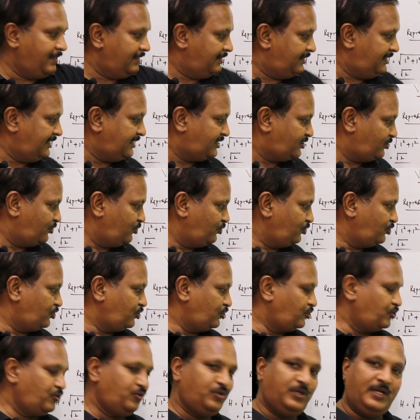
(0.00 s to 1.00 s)
this root
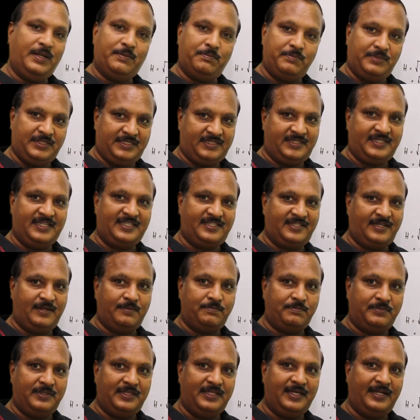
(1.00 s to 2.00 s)
2 number,
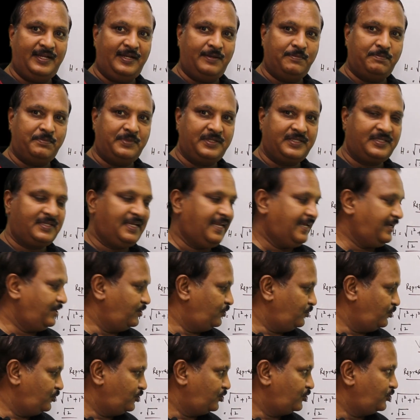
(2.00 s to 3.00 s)
the numbers like
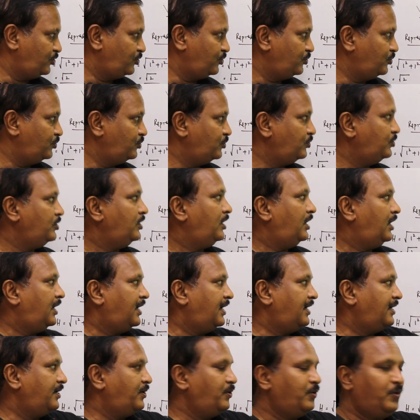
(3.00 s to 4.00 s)
root 2
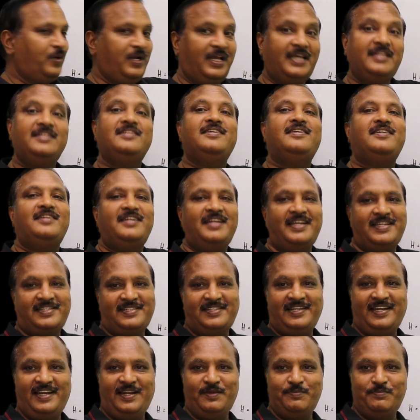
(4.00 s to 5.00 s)
are known as
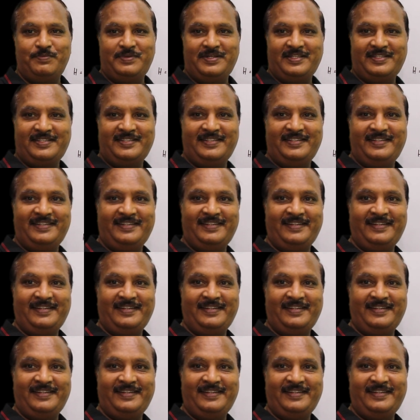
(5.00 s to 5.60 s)
irrational numbers.